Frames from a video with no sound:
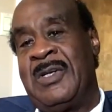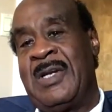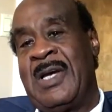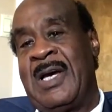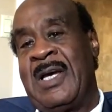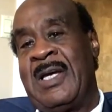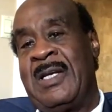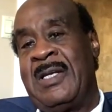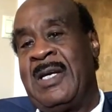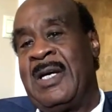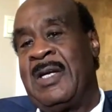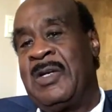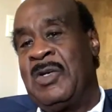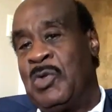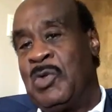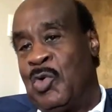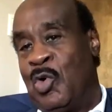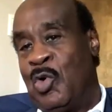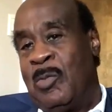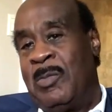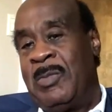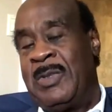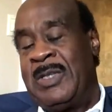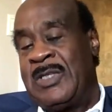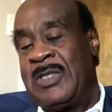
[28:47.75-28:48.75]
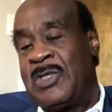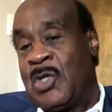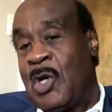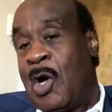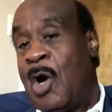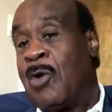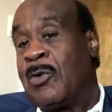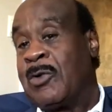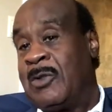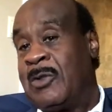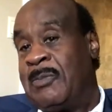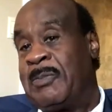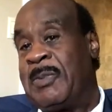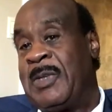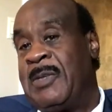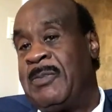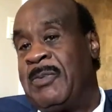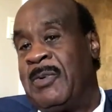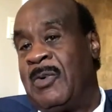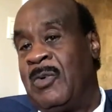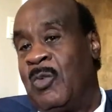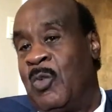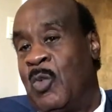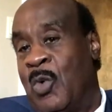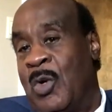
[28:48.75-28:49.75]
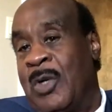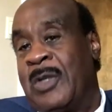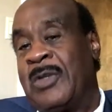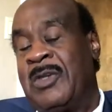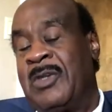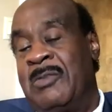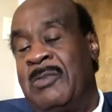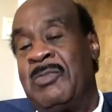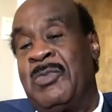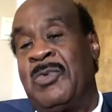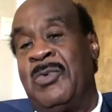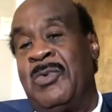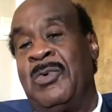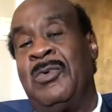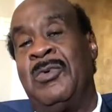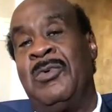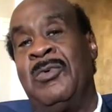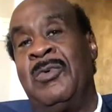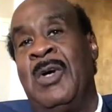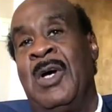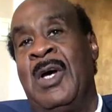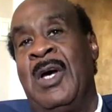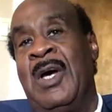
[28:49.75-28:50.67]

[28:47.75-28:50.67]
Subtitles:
I normally talk to people, work them through,